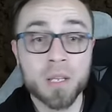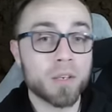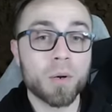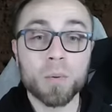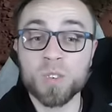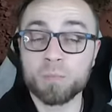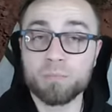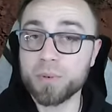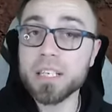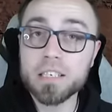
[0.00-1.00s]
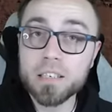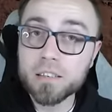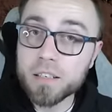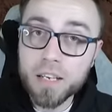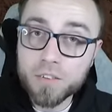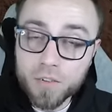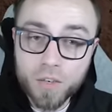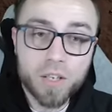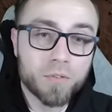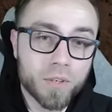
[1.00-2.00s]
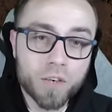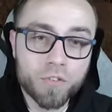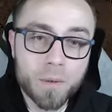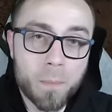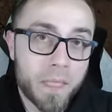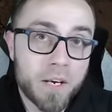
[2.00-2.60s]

You know, pretty decent essence cost reduction,